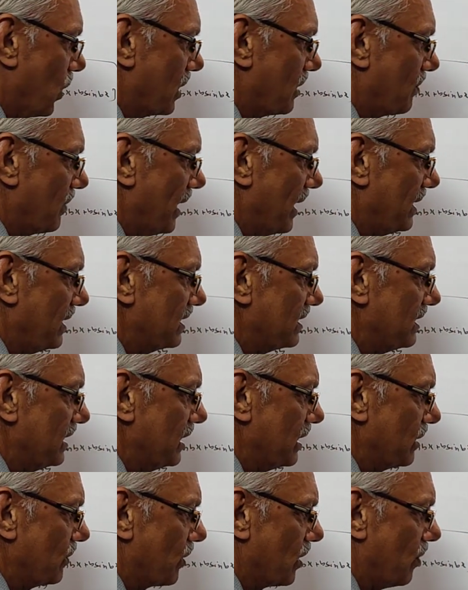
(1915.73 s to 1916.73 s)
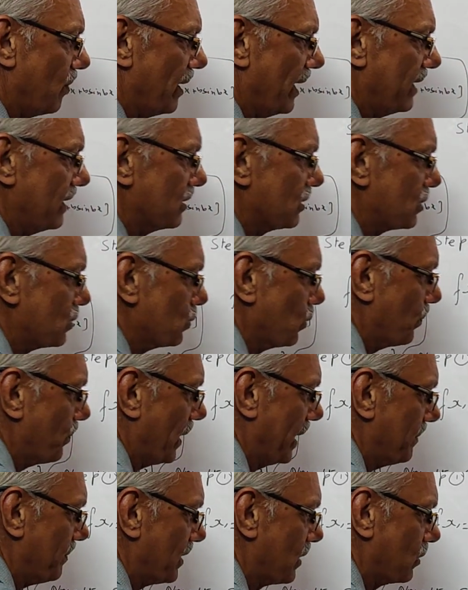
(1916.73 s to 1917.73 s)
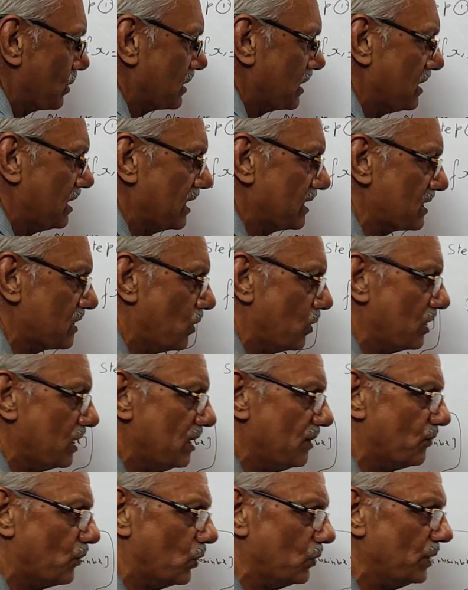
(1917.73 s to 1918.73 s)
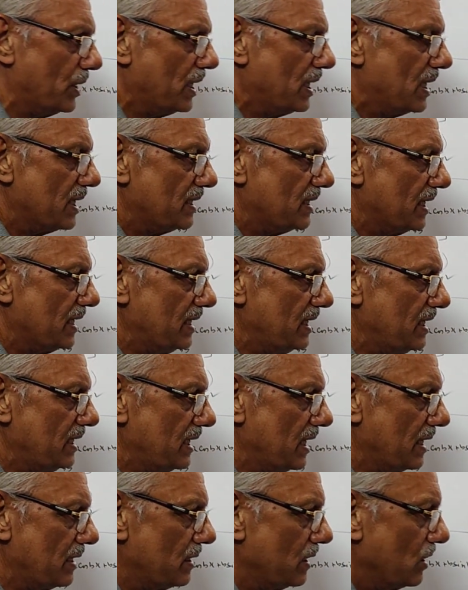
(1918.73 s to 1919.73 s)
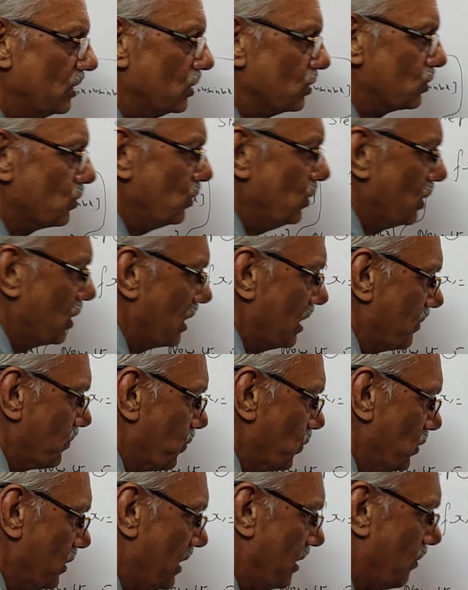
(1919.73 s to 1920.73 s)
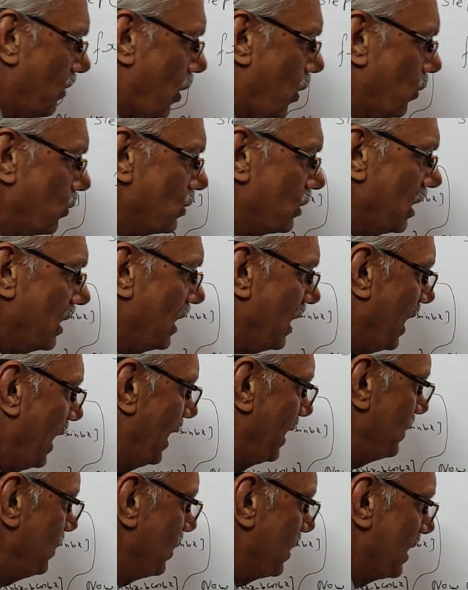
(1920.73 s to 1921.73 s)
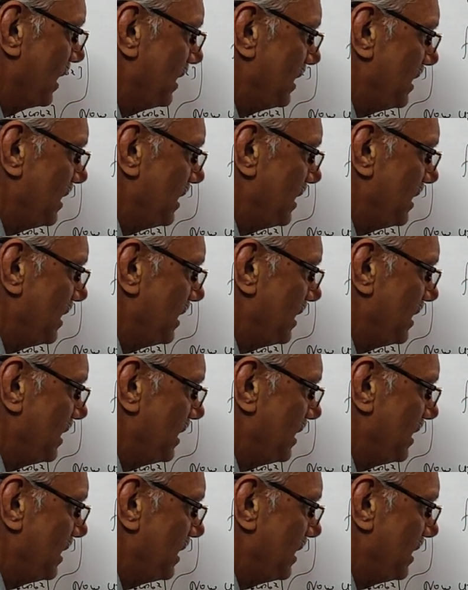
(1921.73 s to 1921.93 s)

1 minus e to the power of minus 2 pi because it does not involve any n. So you can pull them out and you